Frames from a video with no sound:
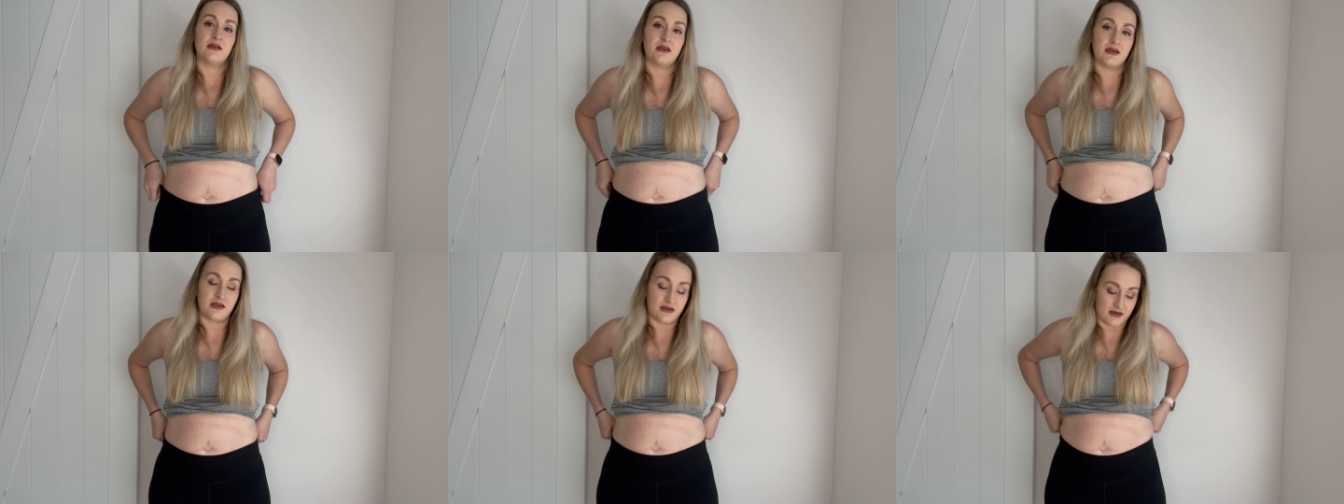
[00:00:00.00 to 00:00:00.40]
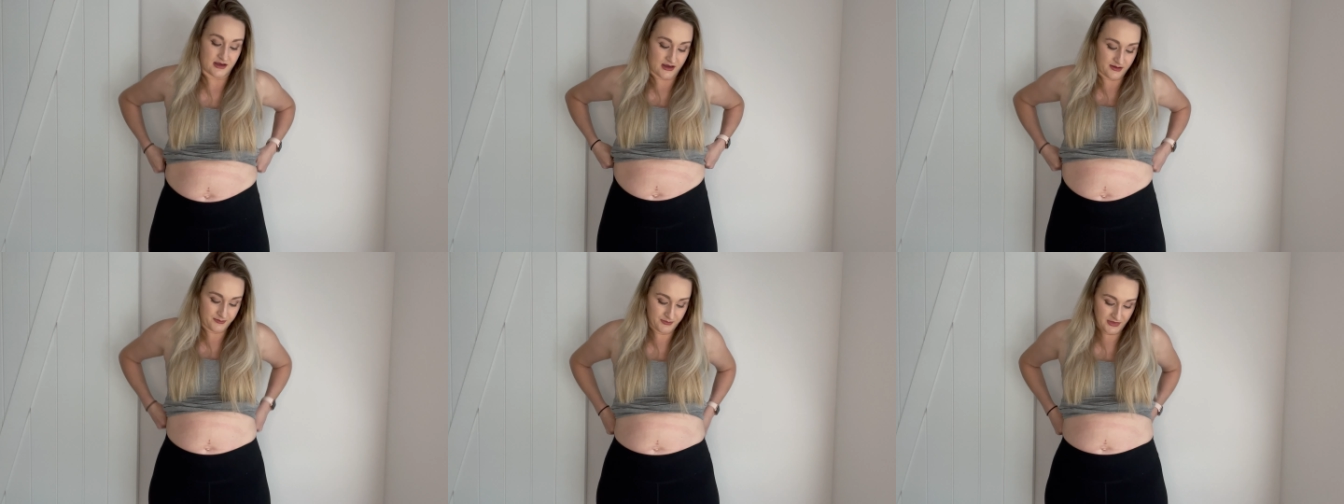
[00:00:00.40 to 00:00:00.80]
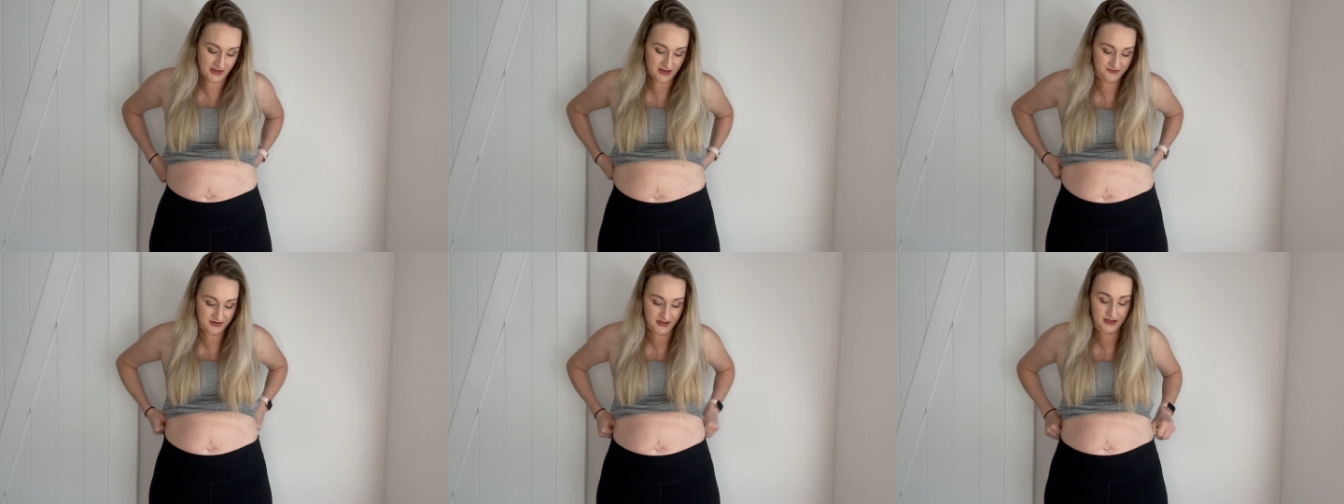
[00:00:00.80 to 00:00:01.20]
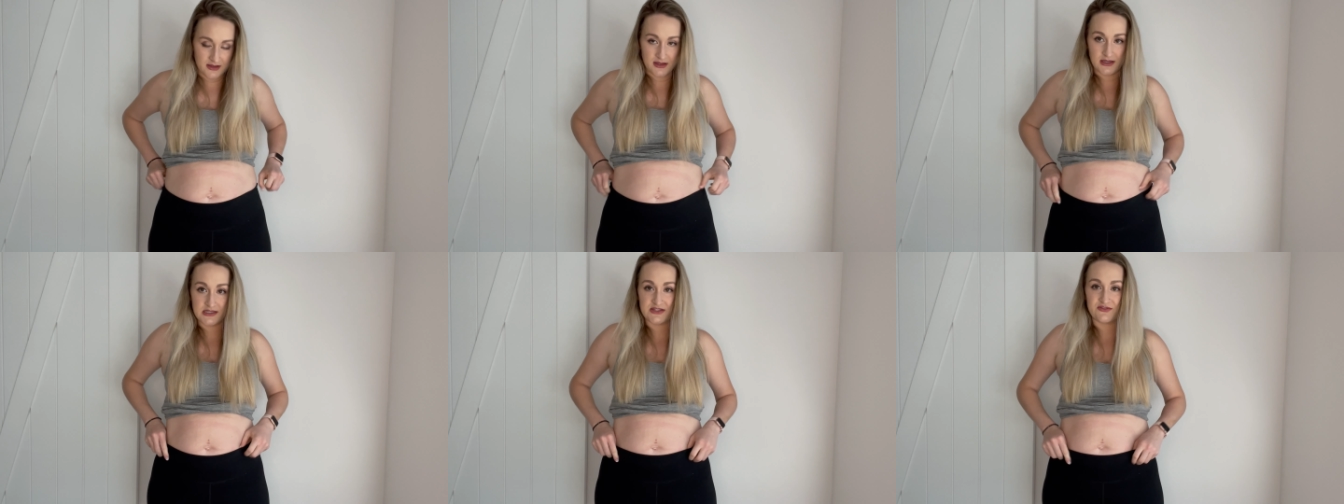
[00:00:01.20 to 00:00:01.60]
And I'm loving
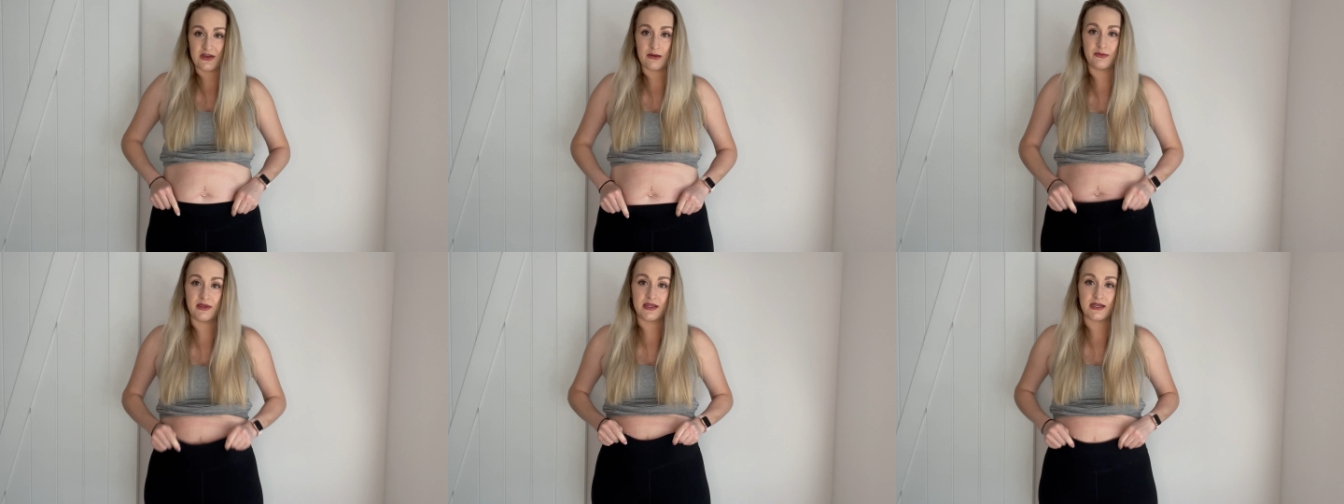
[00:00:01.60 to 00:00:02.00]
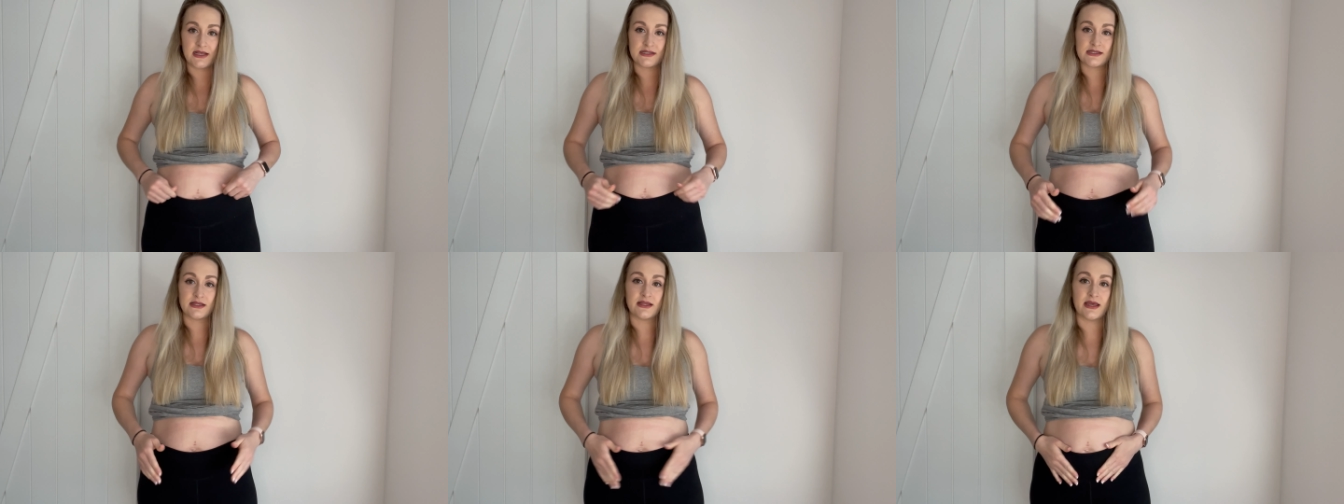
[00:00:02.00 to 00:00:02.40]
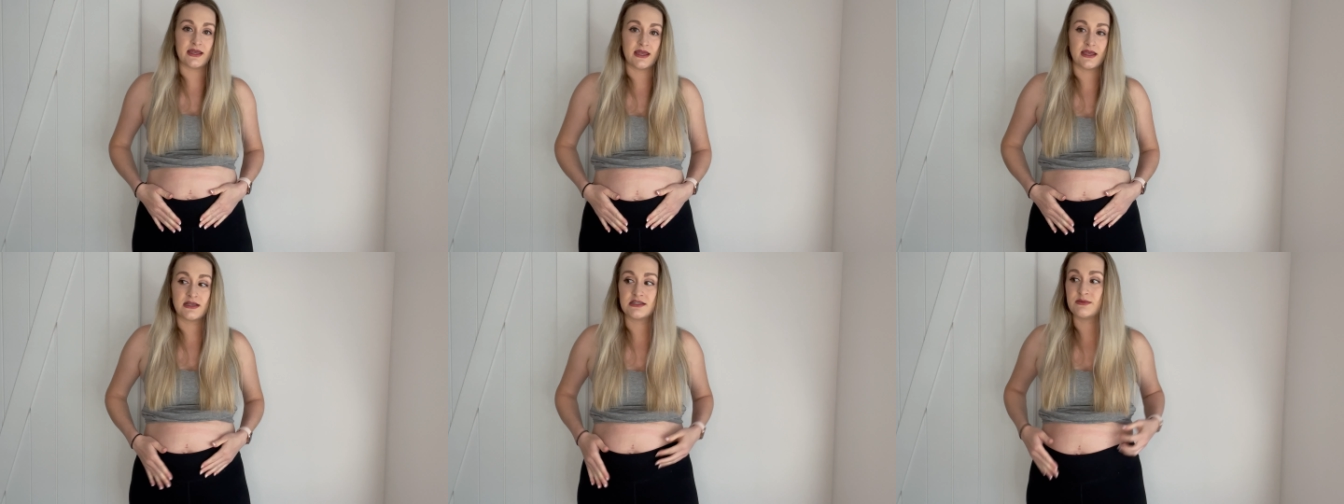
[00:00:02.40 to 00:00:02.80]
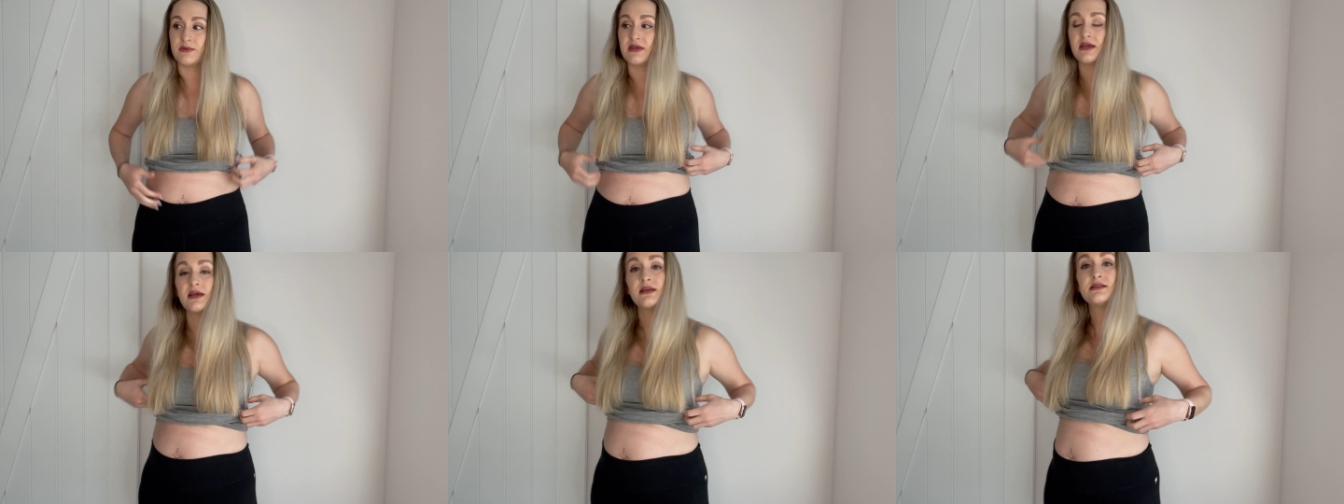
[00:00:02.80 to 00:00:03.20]
these Fabletics leggings
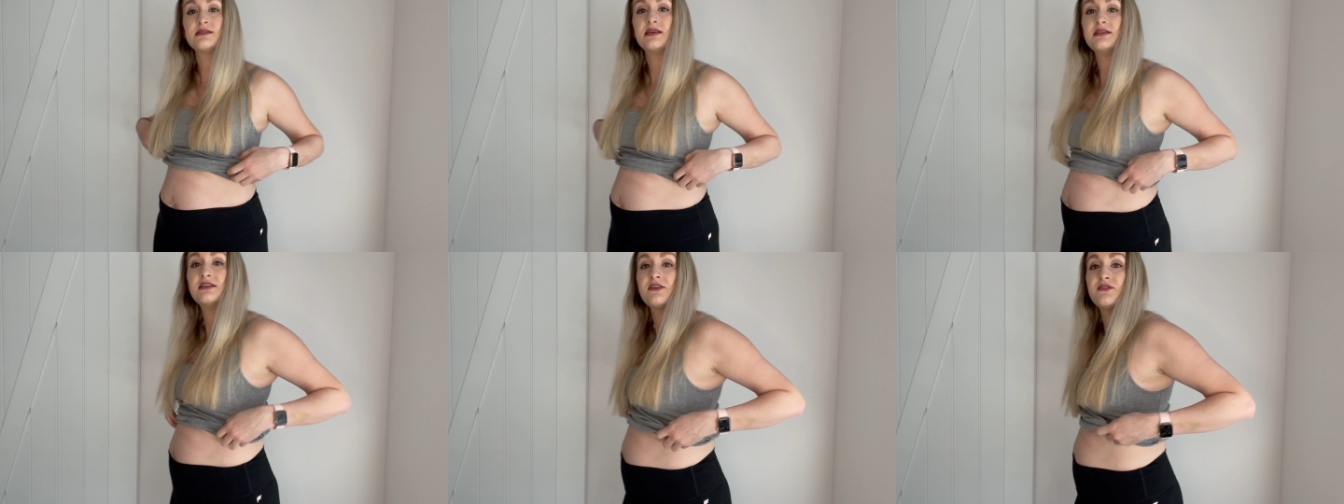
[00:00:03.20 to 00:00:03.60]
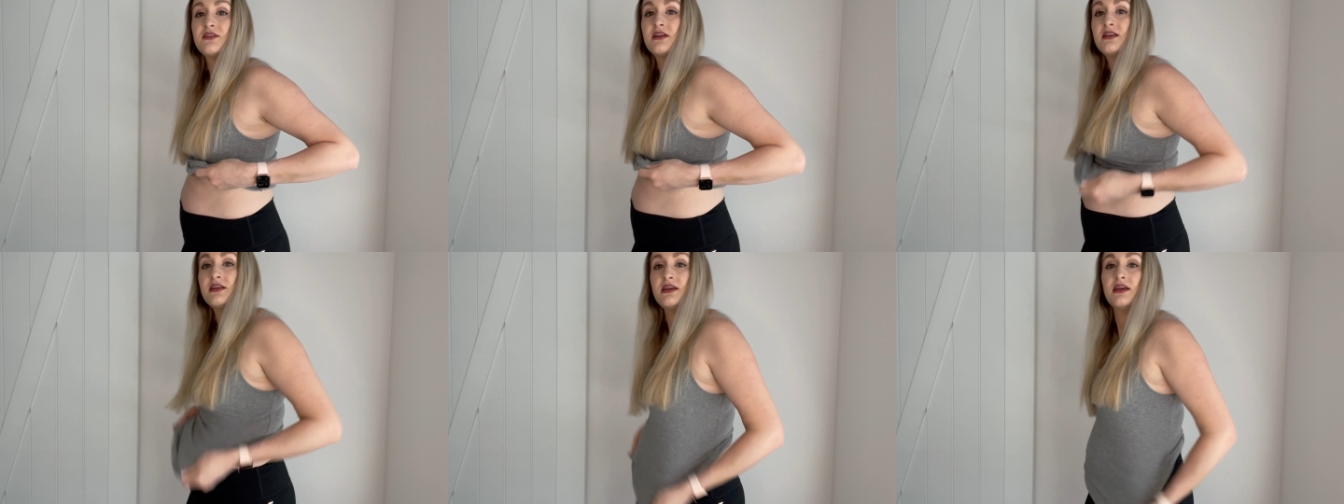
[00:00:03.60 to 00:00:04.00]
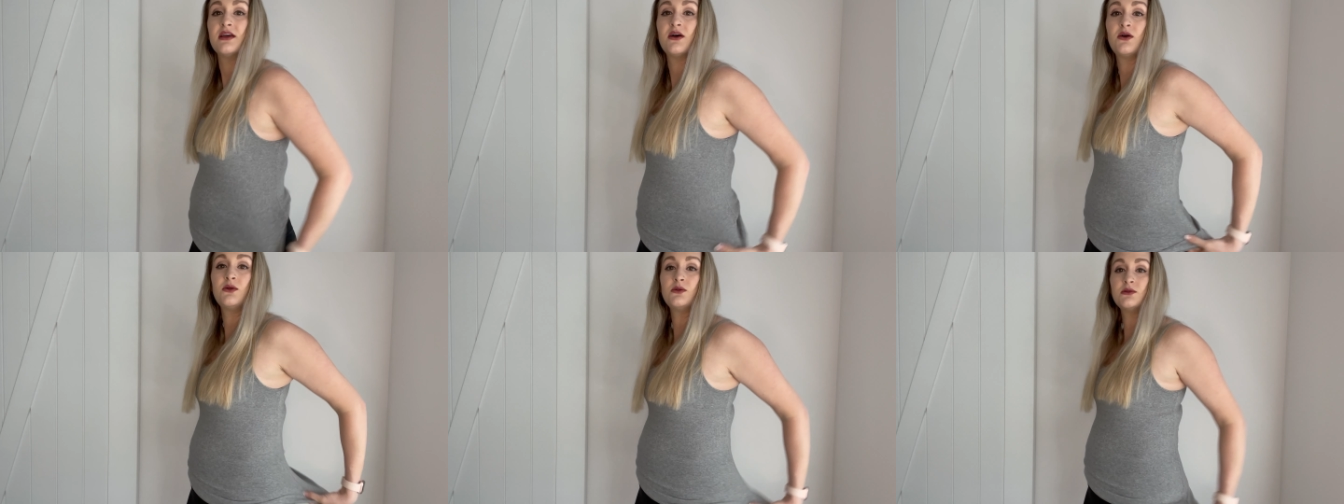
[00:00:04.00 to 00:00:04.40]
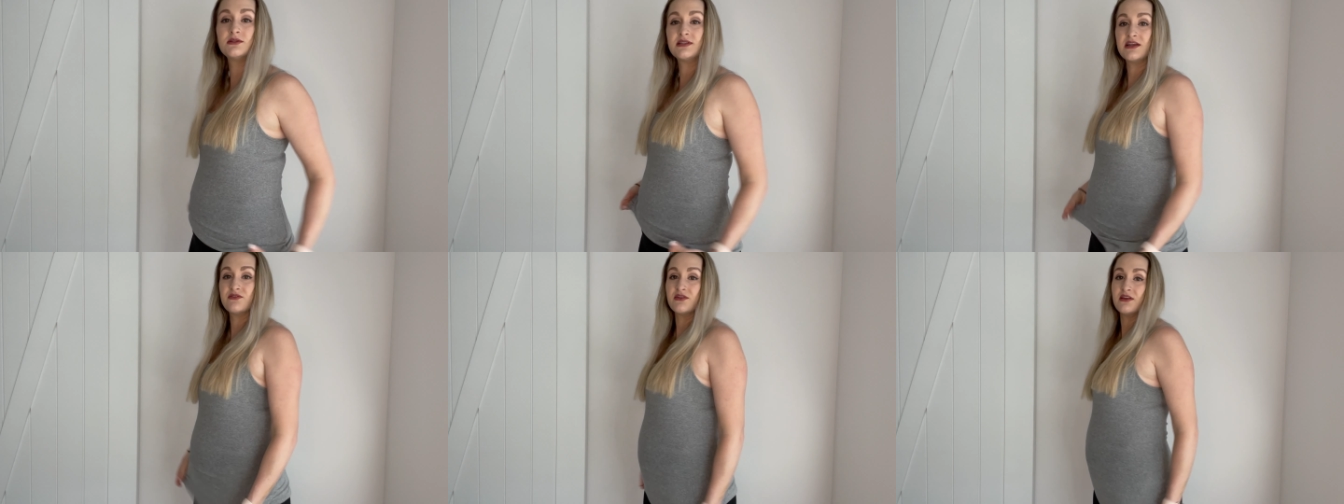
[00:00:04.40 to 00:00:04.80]
because they definitely hold
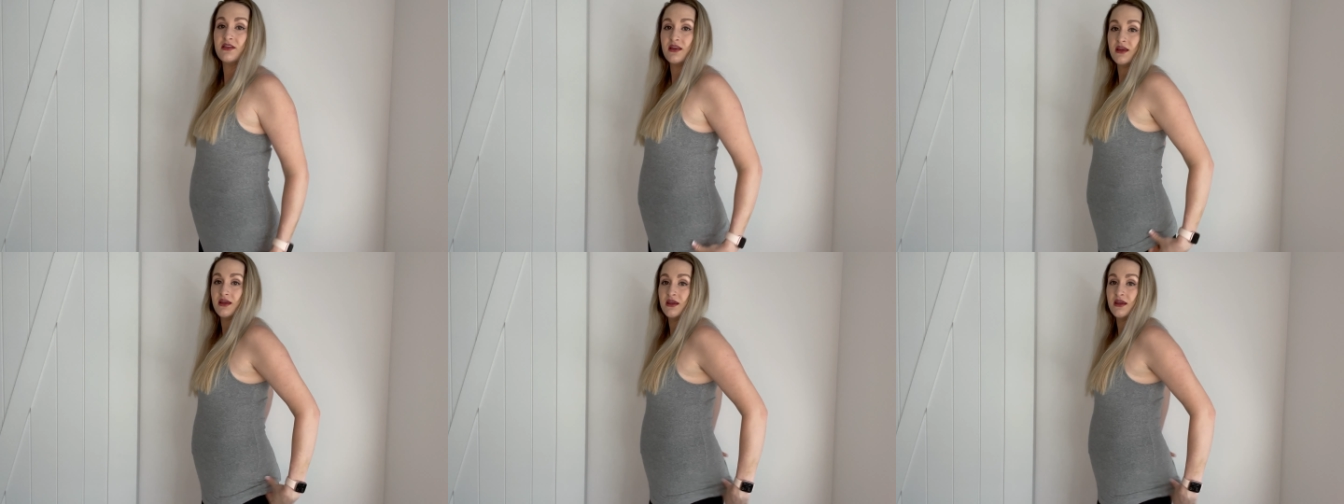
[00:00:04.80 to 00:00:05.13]
everything